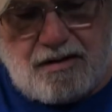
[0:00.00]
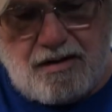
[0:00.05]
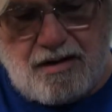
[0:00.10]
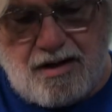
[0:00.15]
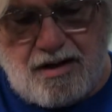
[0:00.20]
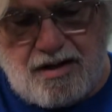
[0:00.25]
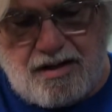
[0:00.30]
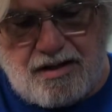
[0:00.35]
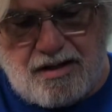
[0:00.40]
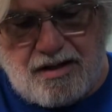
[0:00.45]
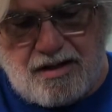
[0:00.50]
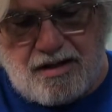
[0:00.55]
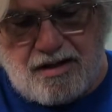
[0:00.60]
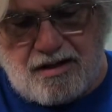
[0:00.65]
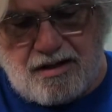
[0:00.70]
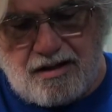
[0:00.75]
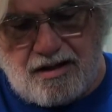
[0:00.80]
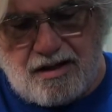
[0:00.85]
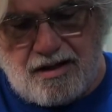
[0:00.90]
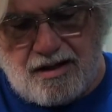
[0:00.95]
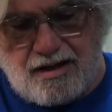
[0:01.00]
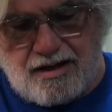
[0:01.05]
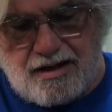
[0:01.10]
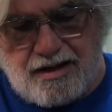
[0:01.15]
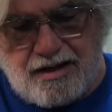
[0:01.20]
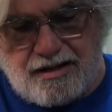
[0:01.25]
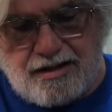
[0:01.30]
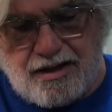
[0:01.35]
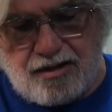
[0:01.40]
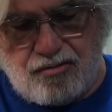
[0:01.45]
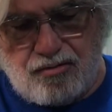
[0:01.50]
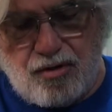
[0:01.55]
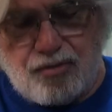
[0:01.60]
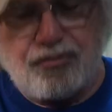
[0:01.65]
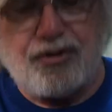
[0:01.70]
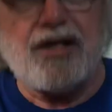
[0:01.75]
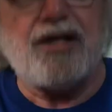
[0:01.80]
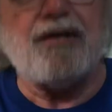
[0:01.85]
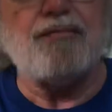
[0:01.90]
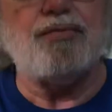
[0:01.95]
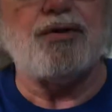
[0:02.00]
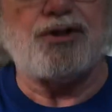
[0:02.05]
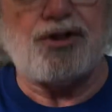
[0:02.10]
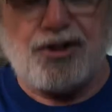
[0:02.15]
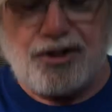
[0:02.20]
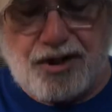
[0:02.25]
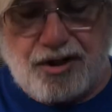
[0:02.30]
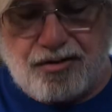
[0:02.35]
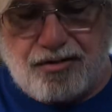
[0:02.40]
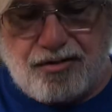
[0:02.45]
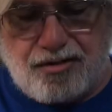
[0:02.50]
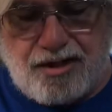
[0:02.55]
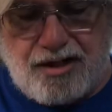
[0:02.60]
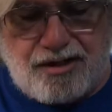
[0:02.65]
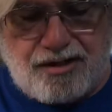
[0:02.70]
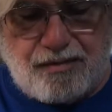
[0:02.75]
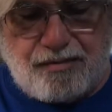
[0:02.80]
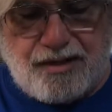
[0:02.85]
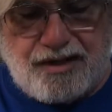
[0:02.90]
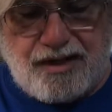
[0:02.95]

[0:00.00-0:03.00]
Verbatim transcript: and then, uh, and then grow tea bushes underneath them.